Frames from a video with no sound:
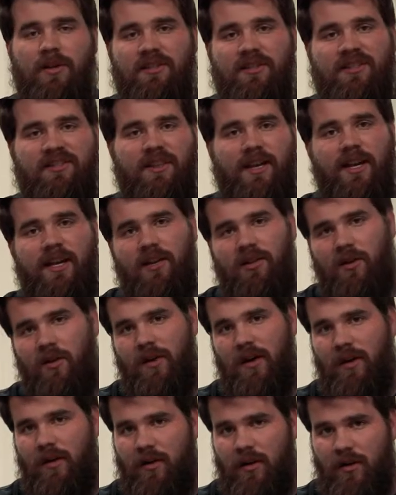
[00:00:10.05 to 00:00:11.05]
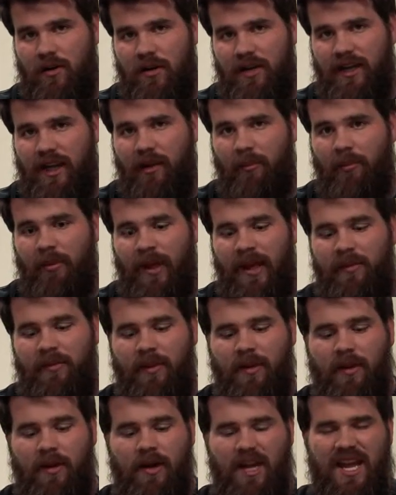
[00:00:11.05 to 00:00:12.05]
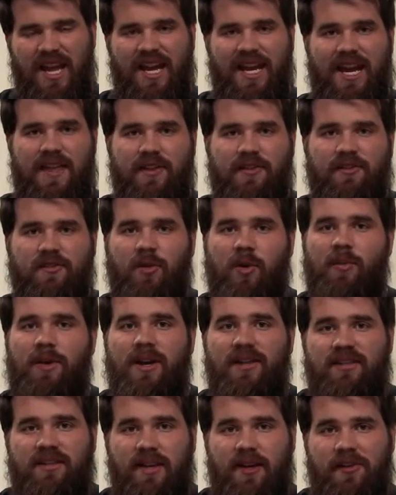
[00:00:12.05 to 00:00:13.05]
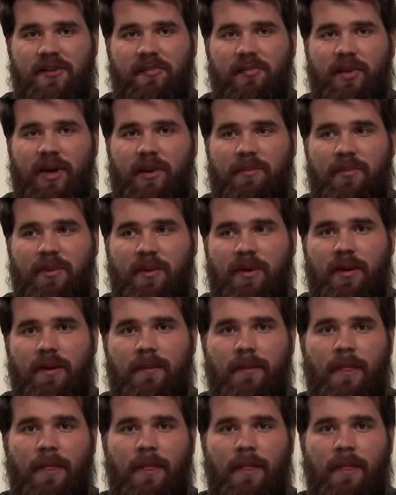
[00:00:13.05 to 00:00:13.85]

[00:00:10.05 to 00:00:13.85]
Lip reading: the Cyclone and Hurricane Blade Bar, and the Storm SS Blade Bar.